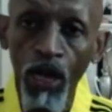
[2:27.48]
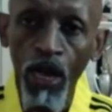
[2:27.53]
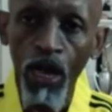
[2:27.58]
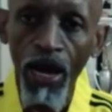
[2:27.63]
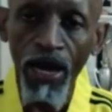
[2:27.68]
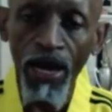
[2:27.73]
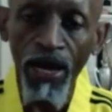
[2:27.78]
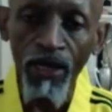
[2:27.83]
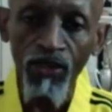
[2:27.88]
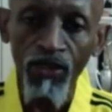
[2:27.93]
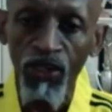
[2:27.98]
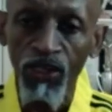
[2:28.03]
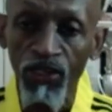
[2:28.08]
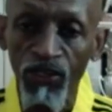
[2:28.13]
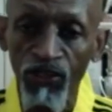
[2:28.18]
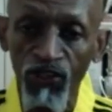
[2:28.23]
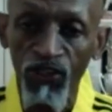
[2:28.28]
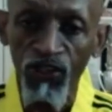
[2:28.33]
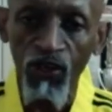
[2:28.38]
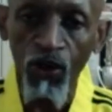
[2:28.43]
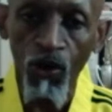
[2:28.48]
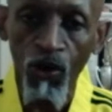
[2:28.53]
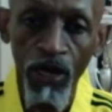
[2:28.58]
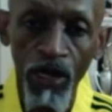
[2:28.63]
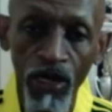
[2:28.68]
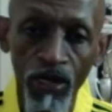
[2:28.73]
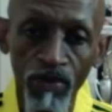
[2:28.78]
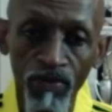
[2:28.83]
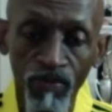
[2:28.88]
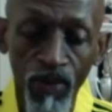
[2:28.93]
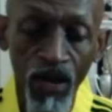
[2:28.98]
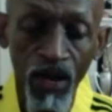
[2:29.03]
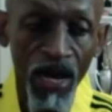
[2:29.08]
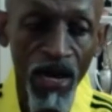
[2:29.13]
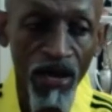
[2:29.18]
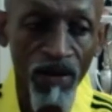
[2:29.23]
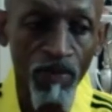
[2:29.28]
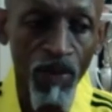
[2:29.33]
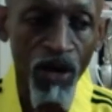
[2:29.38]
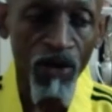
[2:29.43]
I actually started
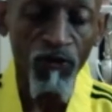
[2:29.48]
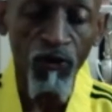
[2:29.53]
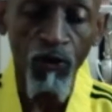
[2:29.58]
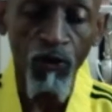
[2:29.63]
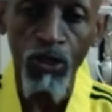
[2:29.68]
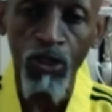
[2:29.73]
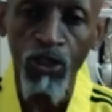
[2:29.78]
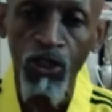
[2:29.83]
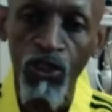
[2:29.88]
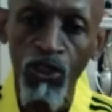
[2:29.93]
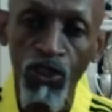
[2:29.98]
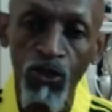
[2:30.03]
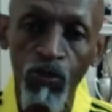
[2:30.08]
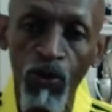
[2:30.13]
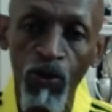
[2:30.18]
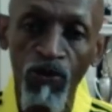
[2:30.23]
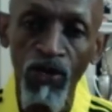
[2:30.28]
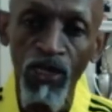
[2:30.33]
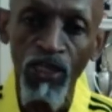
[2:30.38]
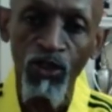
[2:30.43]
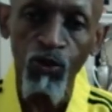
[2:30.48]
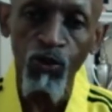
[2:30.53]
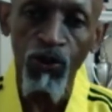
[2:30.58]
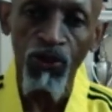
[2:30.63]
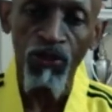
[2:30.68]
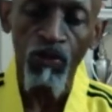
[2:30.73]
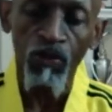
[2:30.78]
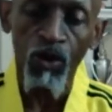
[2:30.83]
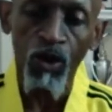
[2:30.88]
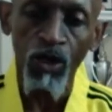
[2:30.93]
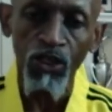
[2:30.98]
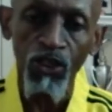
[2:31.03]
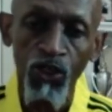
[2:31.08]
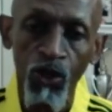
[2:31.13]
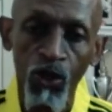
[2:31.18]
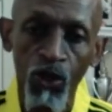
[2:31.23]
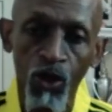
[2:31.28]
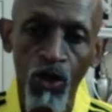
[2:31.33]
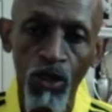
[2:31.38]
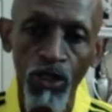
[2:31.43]
my first experience with
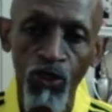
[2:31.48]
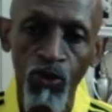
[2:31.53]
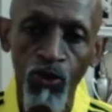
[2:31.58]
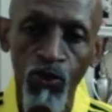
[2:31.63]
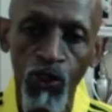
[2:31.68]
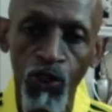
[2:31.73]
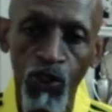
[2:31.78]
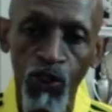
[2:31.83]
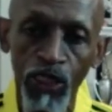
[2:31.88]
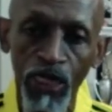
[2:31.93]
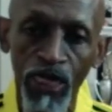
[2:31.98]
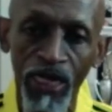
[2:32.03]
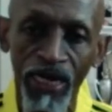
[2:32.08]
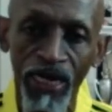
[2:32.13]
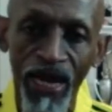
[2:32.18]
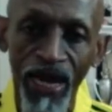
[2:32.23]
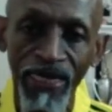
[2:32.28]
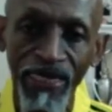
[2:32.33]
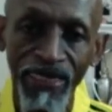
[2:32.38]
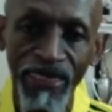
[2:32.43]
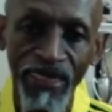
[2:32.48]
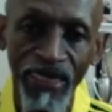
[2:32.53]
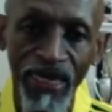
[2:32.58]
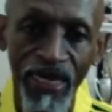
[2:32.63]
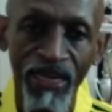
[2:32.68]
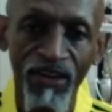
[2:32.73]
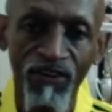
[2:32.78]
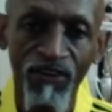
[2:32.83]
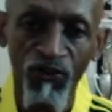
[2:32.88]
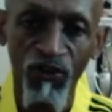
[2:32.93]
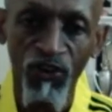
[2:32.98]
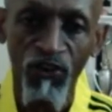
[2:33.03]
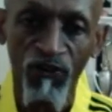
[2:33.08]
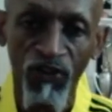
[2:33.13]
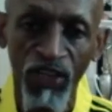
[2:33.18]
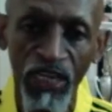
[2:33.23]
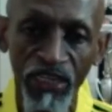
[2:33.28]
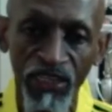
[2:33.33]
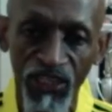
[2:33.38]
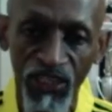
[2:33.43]
martial arts was in
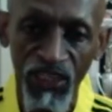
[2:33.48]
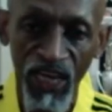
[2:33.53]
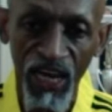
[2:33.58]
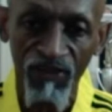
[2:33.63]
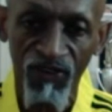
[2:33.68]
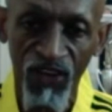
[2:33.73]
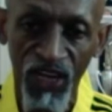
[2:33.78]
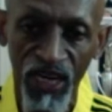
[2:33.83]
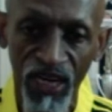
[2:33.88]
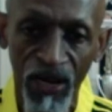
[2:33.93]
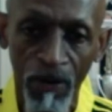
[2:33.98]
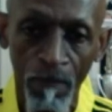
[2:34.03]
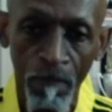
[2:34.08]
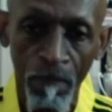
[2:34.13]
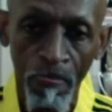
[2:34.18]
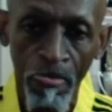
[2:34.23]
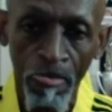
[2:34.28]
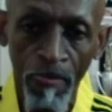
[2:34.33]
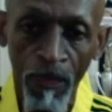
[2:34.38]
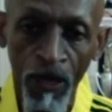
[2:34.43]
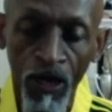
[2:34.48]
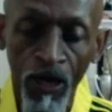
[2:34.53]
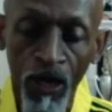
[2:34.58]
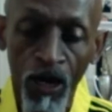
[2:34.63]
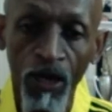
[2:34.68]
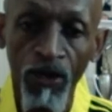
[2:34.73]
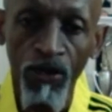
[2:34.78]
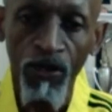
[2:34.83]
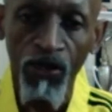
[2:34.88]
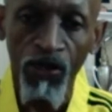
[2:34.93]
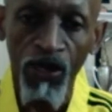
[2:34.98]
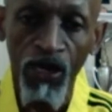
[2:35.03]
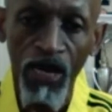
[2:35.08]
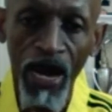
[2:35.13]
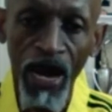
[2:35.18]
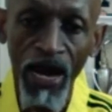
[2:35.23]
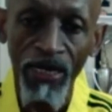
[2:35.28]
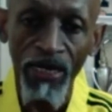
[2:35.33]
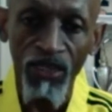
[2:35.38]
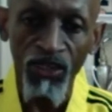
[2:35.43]
1957 under the
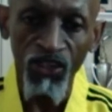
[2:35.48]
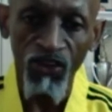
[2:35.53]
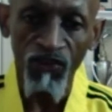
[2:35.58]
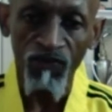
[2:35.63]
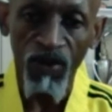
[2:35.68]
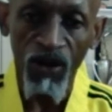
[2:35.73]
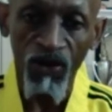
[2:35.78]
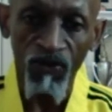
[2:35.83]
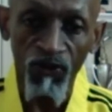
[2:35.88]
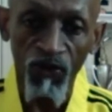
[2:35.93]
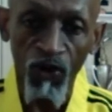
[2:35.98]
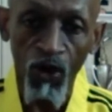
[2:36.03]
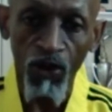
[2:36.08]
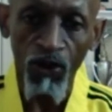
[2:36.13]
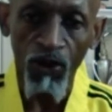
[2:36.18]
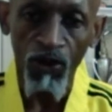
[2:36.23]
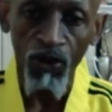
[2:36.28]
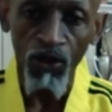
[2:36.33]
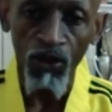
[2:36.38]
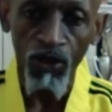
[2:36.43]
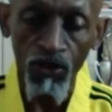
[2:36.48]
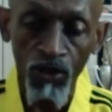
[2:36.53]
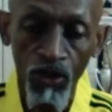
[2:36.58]
guidance of my father,